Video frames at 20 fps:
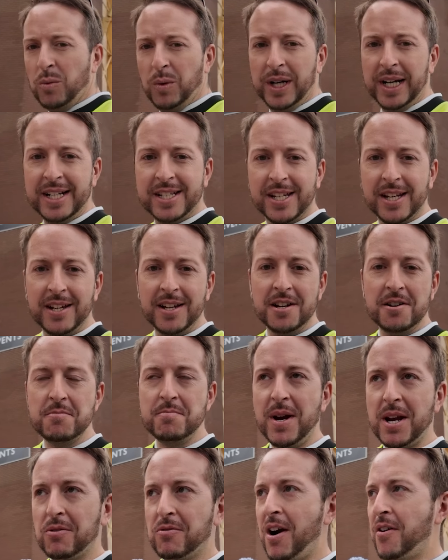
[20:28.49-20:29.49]
We need to
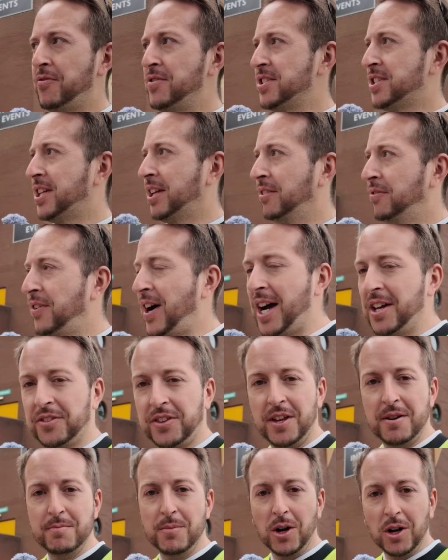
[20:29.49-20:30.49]
make reference to the
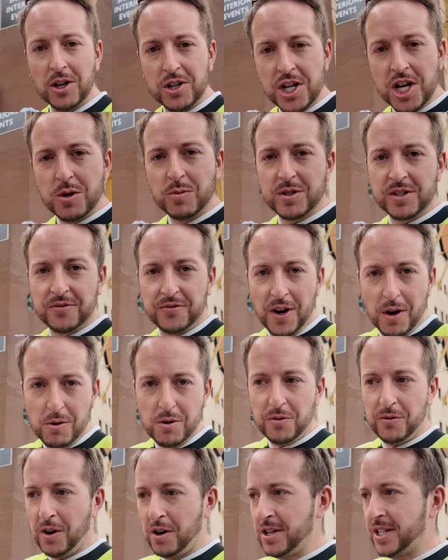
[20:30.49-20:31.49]
fact that Molineux was
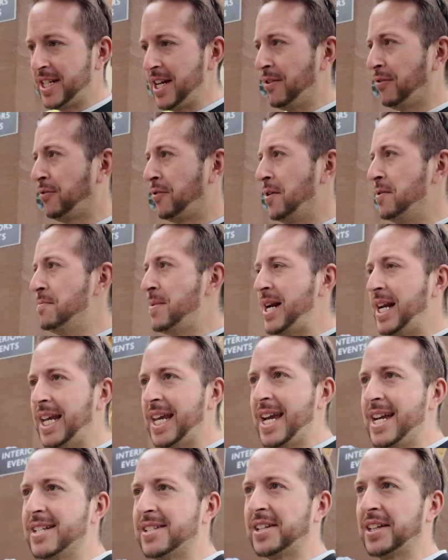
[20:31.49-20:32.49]
very, very different many
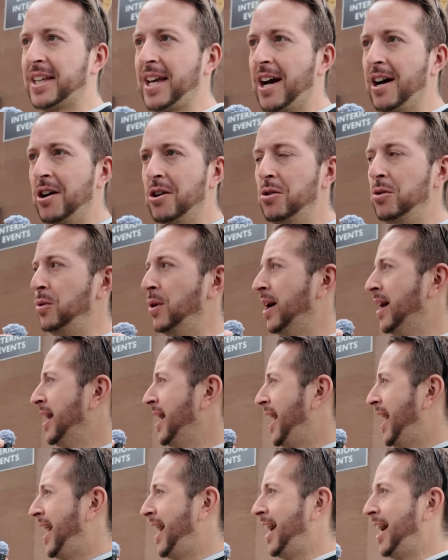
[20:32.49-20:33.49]
years ago.
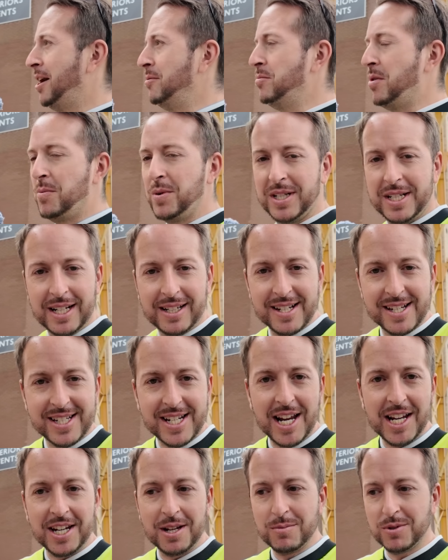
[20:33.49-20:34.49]
When we did the
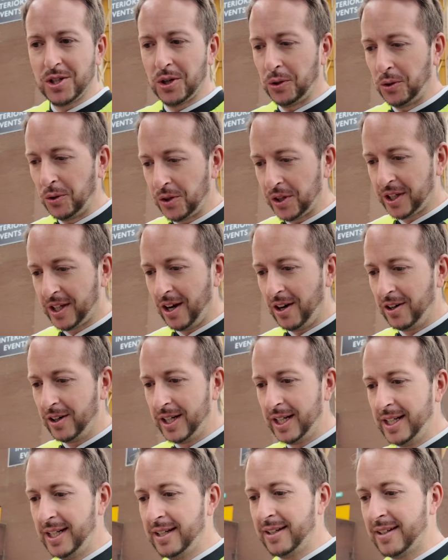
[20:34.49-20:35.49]
stadium tour,
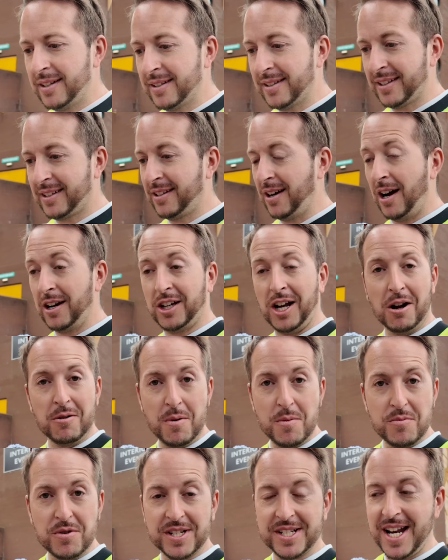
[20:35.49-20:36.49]
I can't
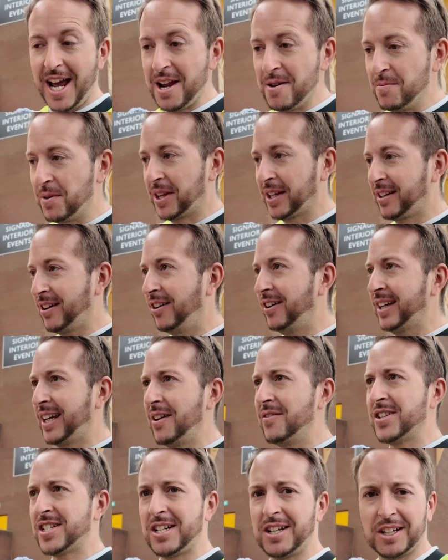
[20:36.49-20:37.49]
remember his name, but the guy
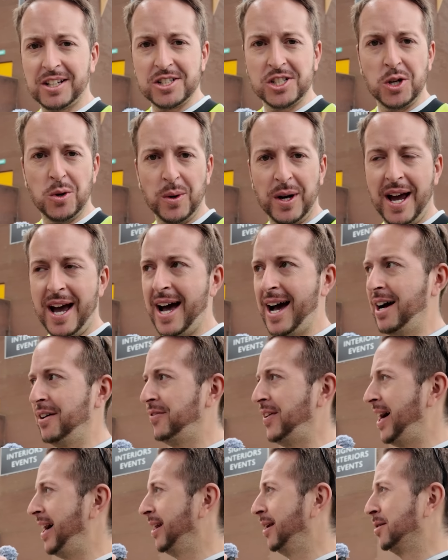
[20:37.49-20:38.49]
gave us like a
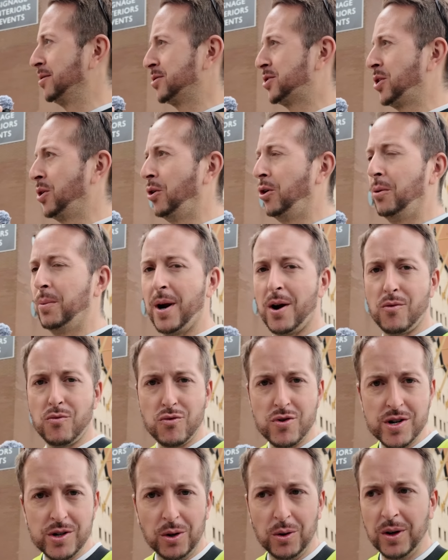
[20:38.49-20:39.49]
2.5 hour long tour, but a
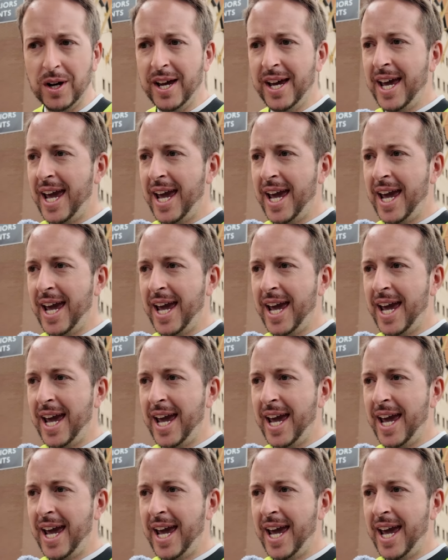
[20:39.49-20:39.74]
real